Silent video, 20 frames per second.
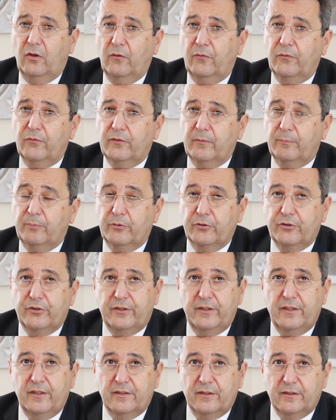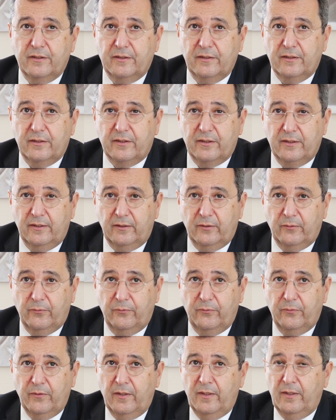of the prosthesis
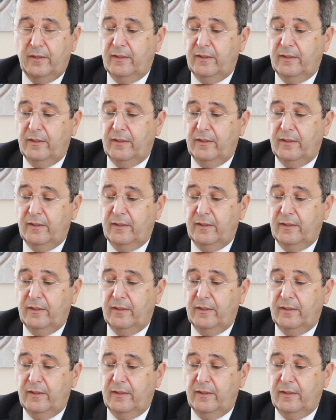itself.